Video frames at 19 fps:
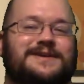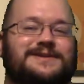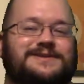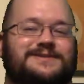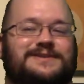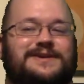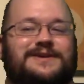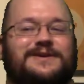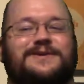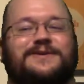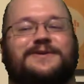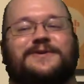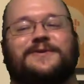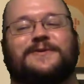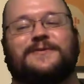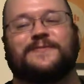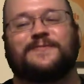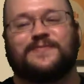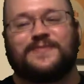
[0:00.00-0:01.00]

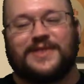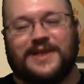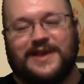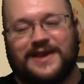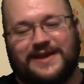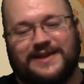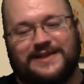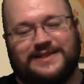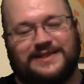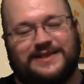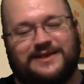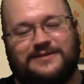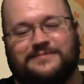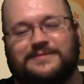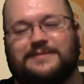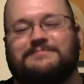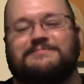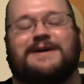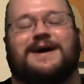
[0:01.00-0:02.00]
So a little
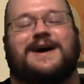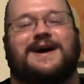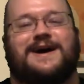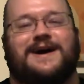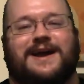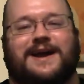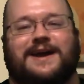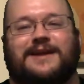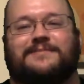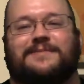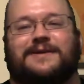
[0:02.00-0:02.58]
bit behind,